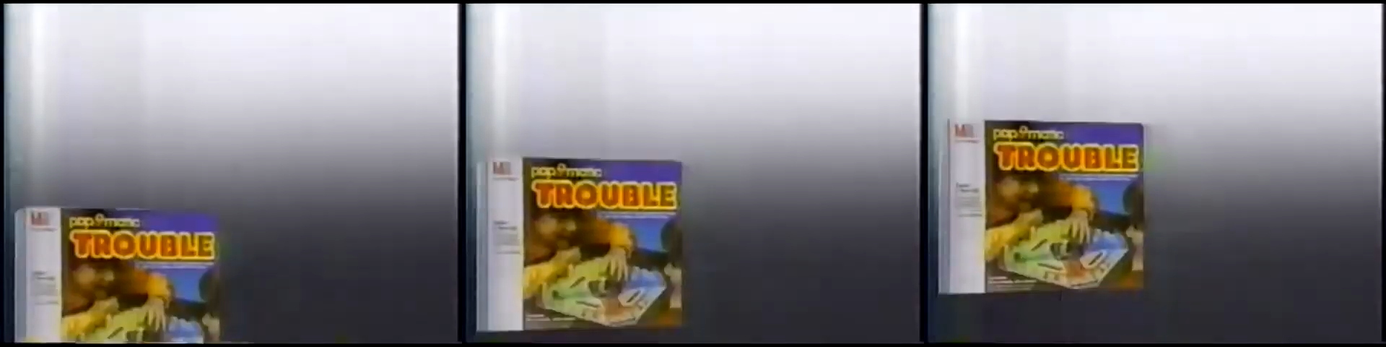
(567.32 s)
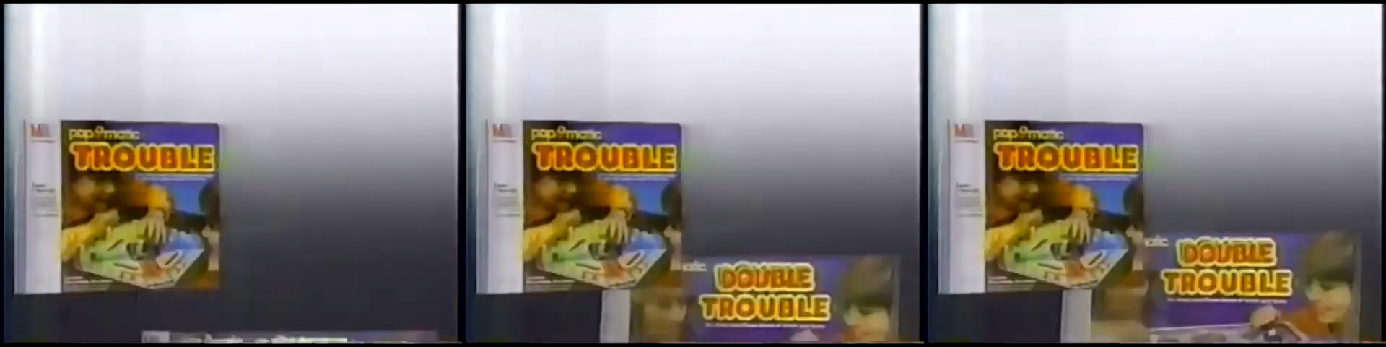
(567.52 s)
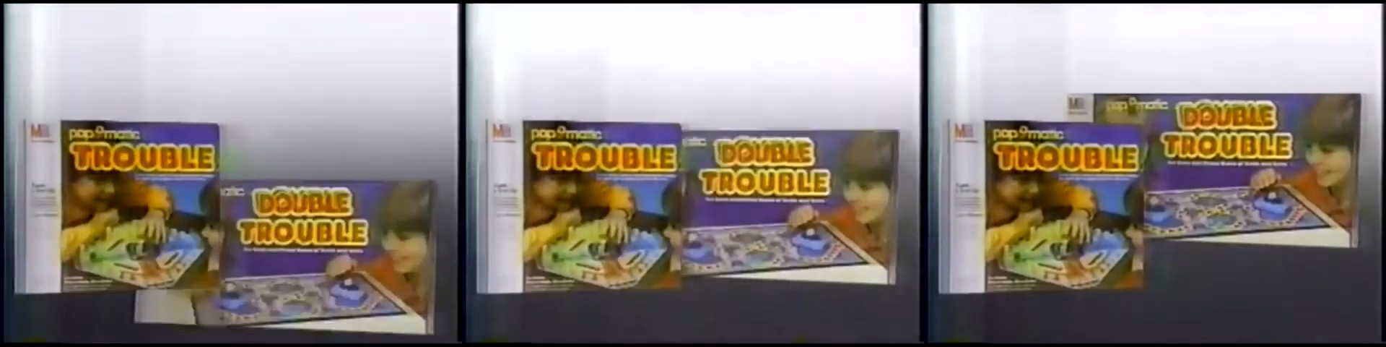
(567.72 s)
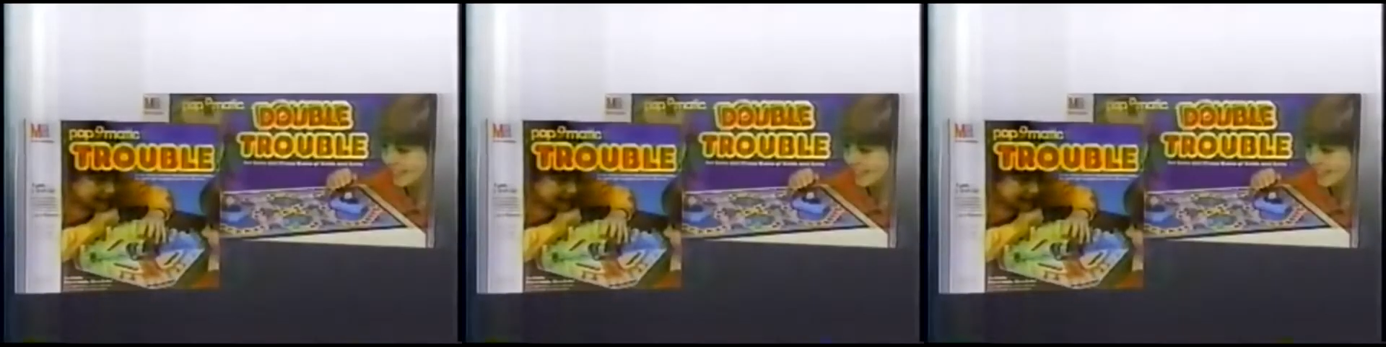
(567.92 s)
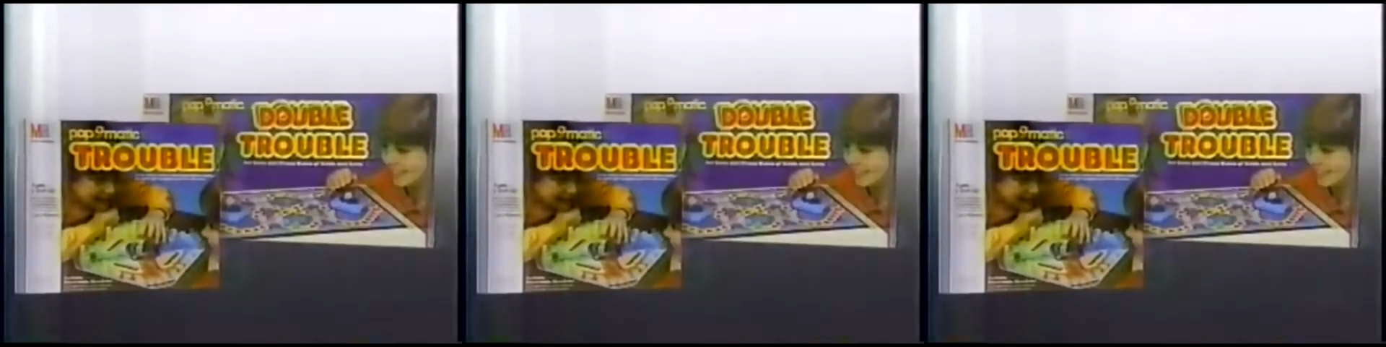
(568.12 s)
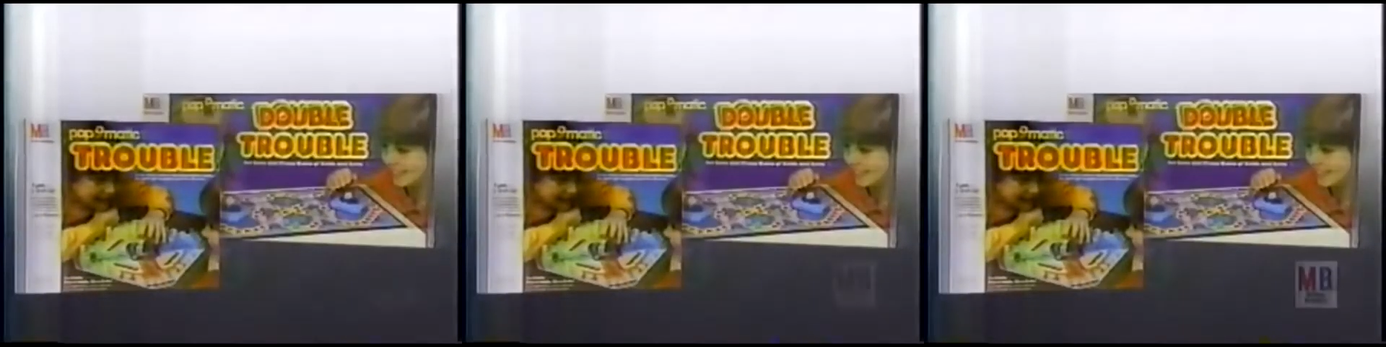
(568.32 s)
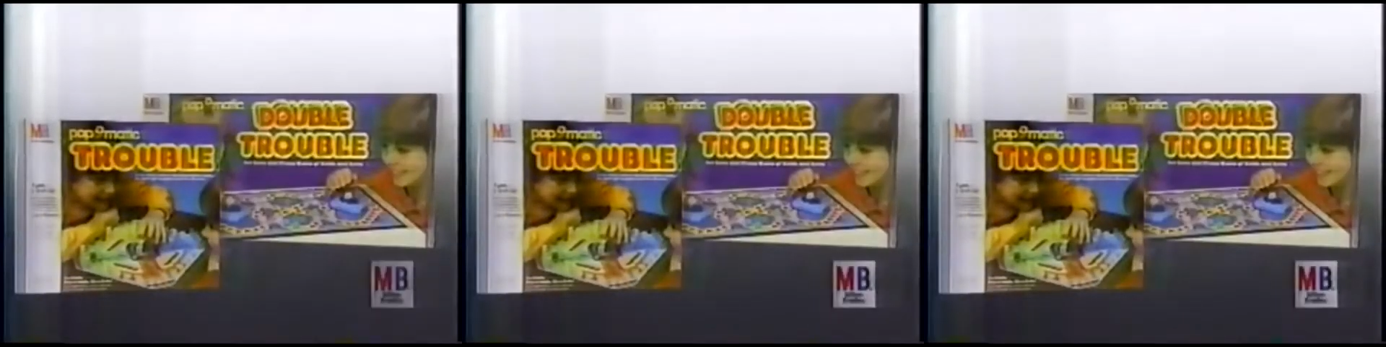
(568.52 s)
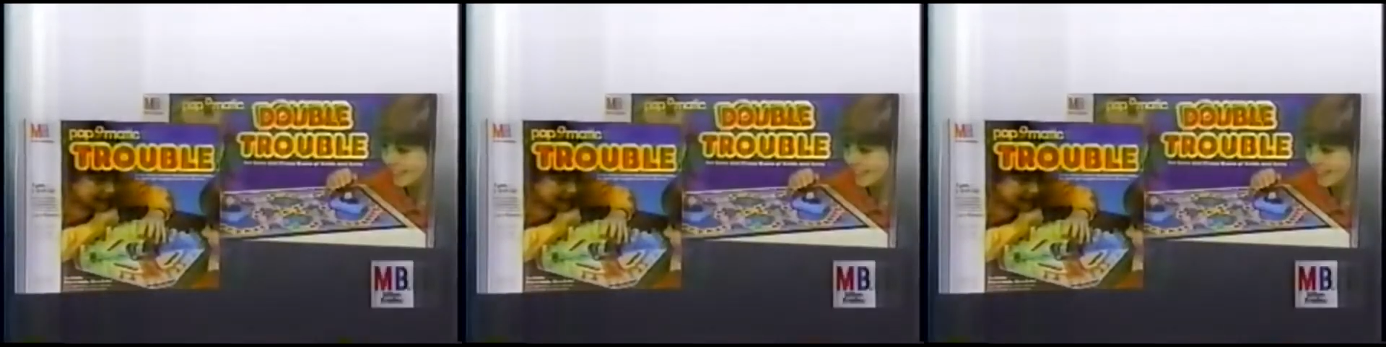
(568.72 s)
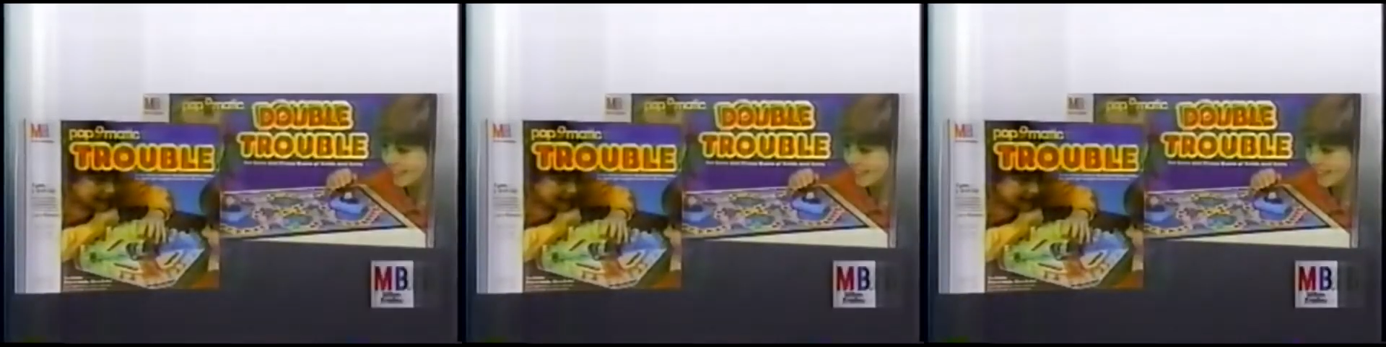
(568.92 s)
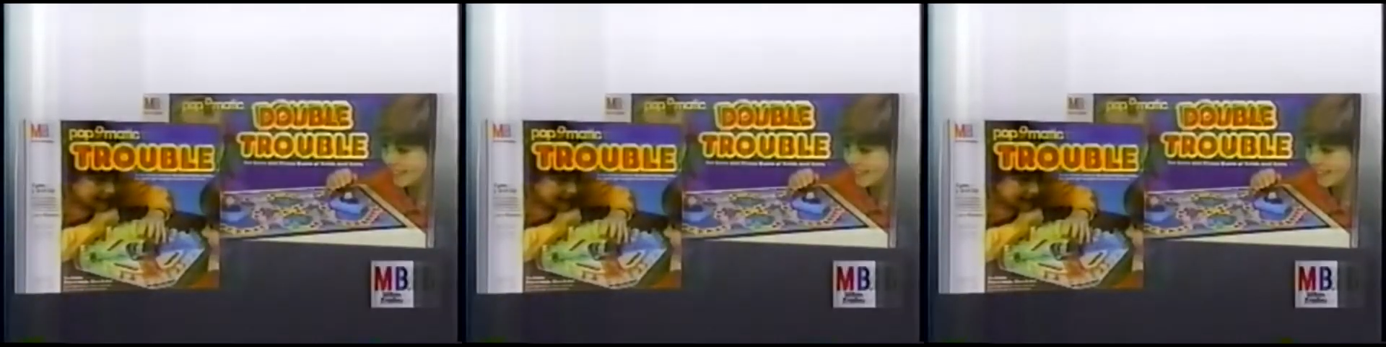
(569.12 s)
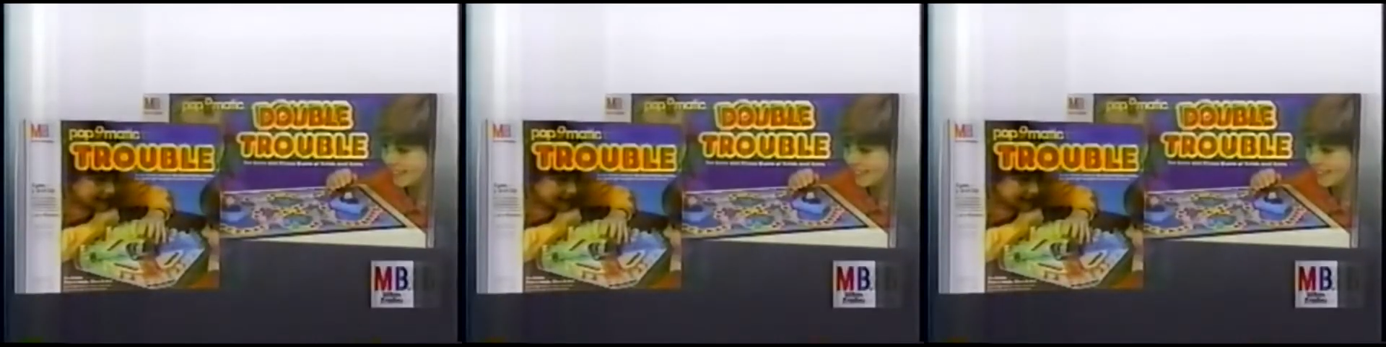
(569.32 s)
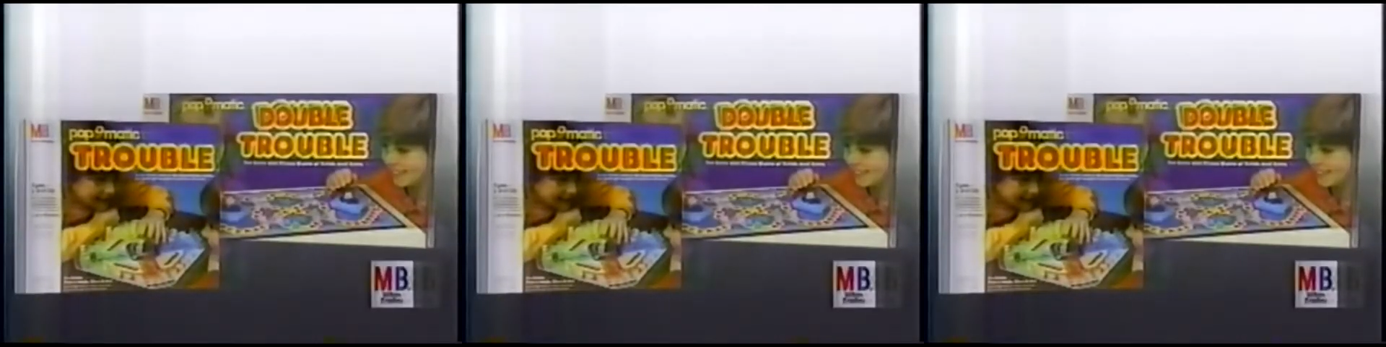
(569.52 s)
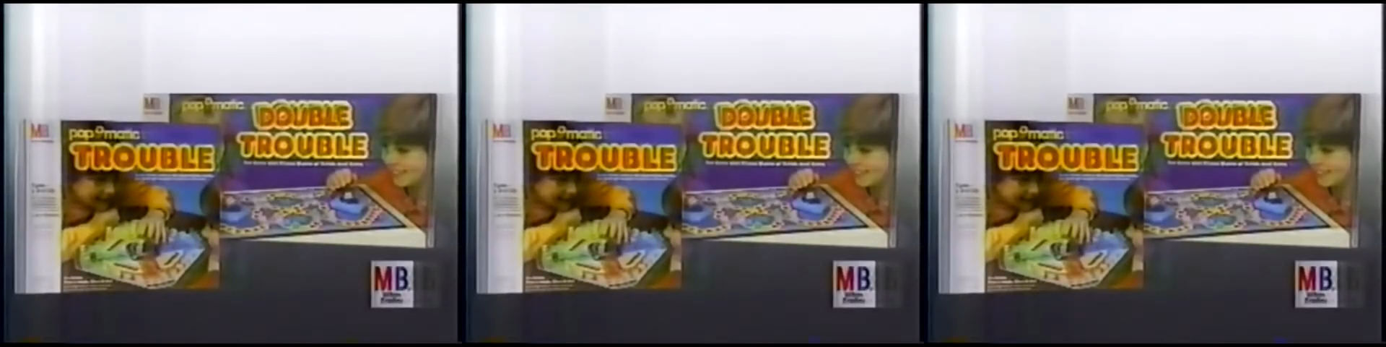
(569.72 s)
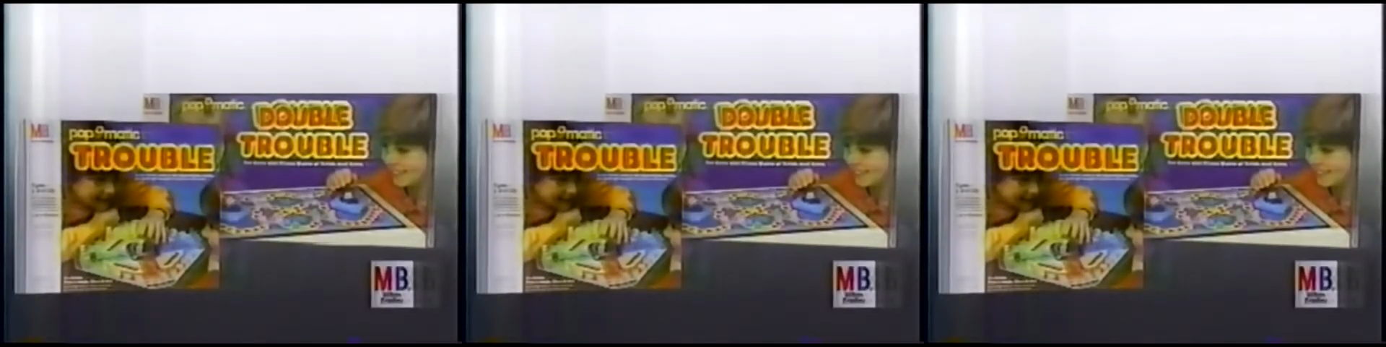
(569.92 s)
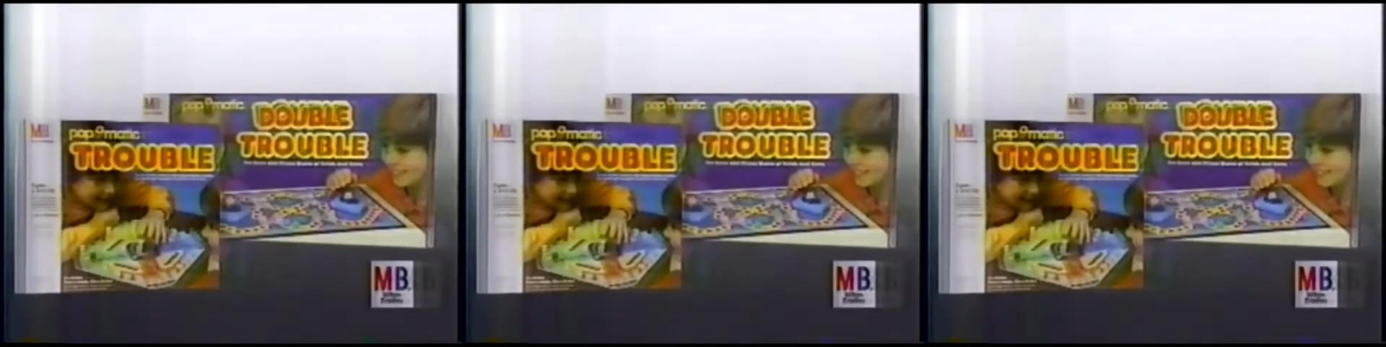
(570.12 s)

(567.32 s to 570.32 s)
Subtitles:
No face is visible, so there are no lips to read.